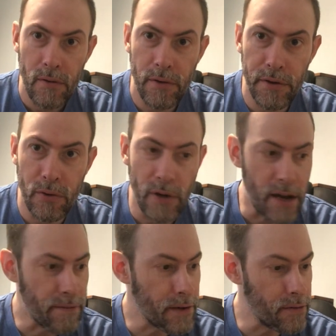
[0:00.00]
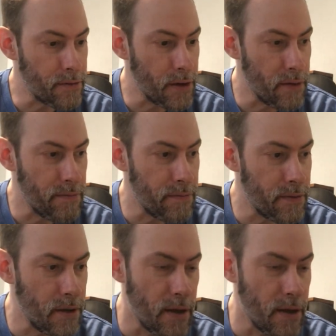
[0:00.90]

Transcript: really cool African stuff.